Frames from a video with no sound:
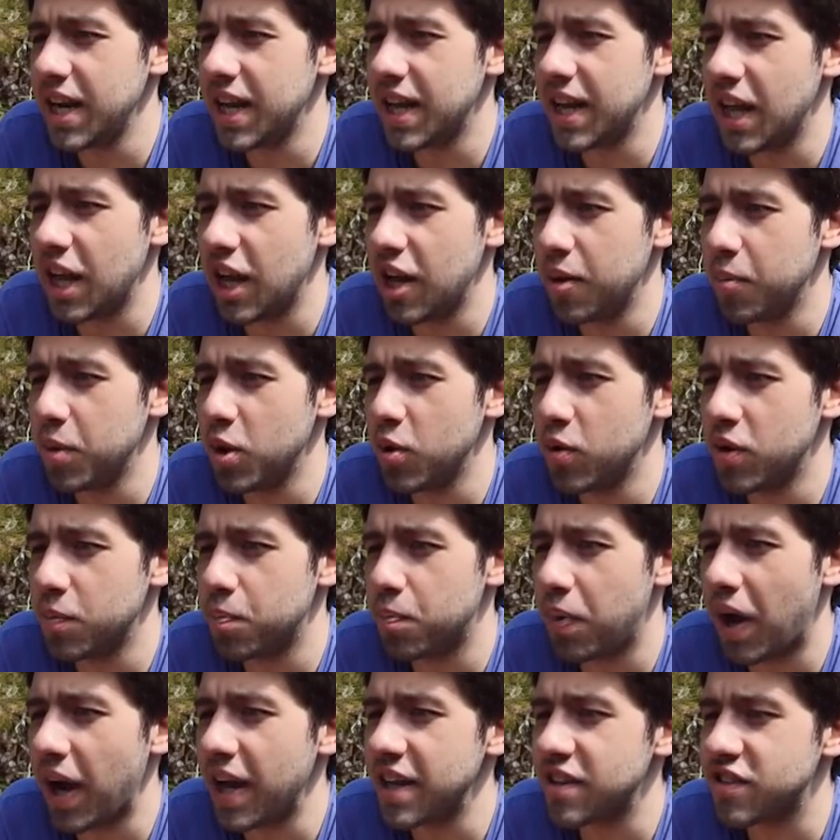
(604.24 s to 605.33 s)
an enemy unit
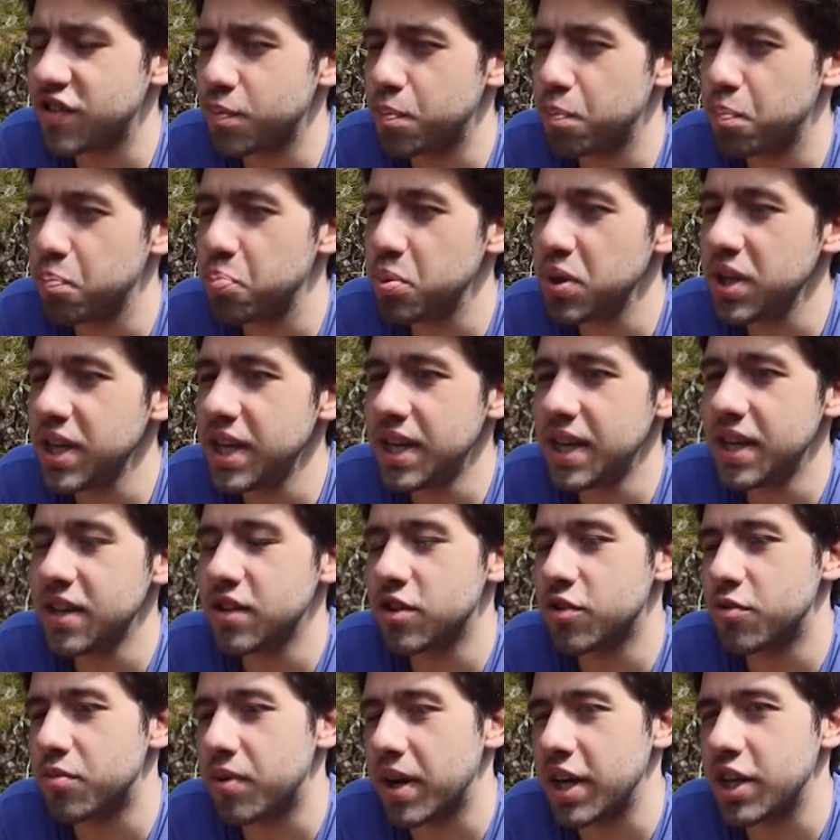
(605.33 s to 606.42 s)
by its bleeding
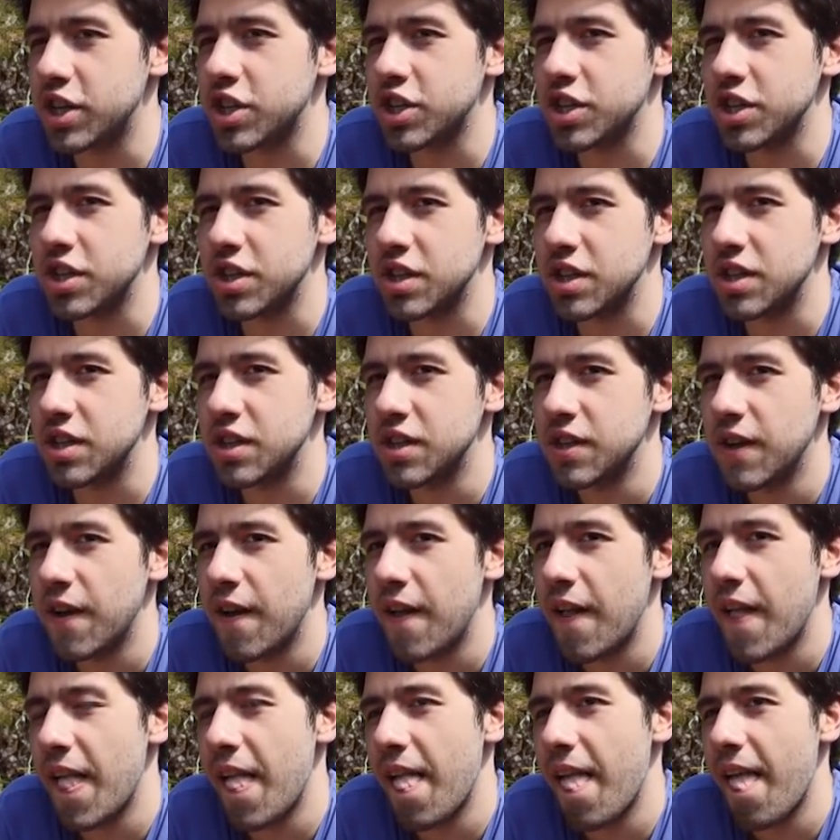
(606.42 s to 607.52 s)
duration.
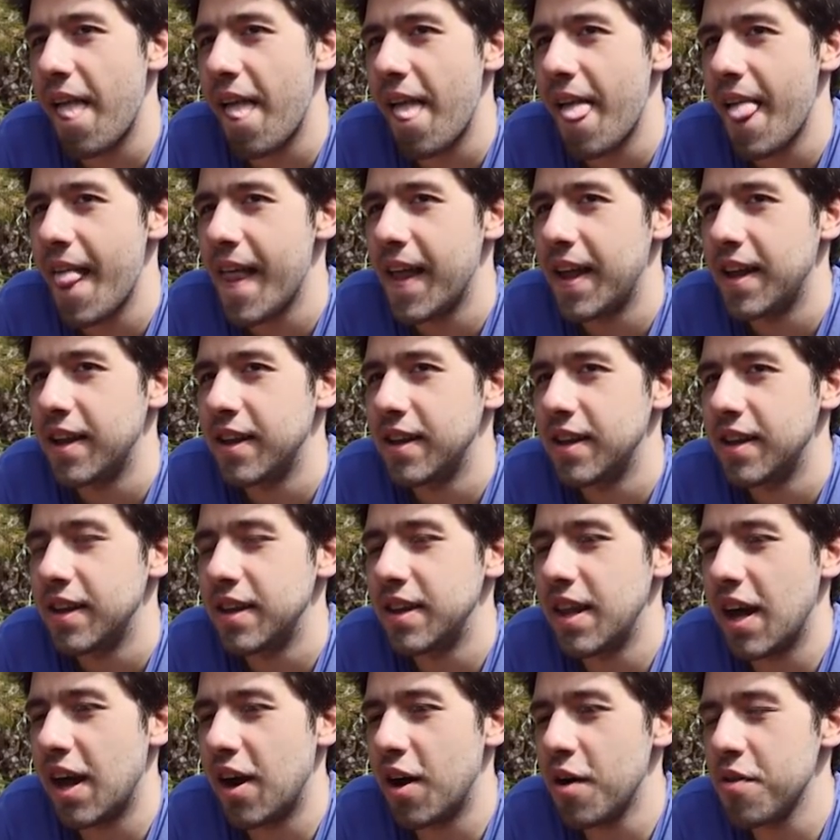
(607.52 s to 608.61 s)

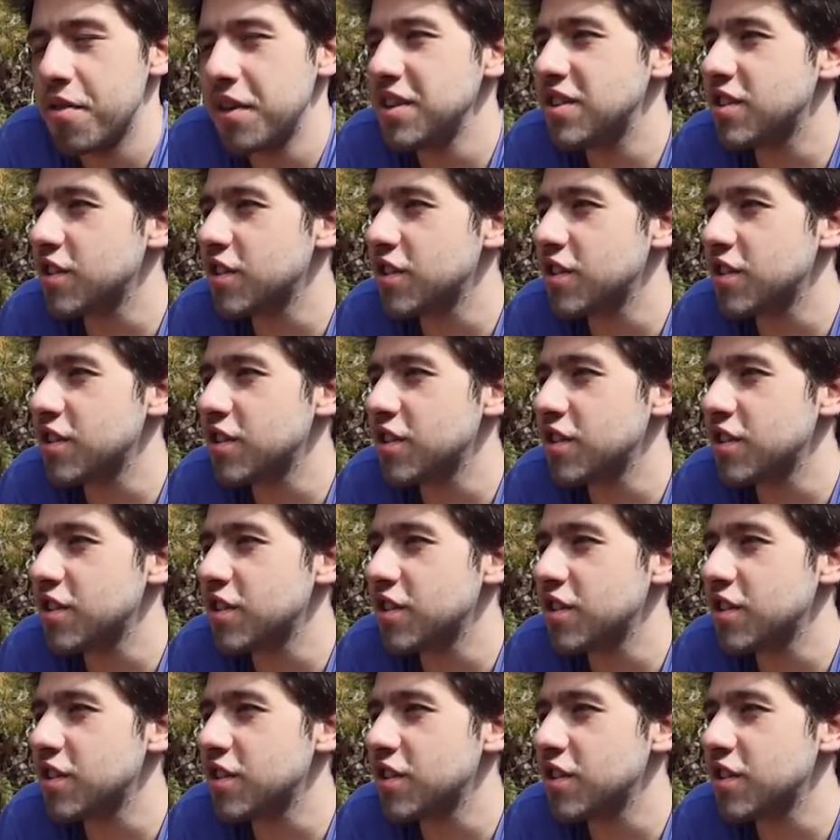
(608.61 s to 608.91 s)
Now, this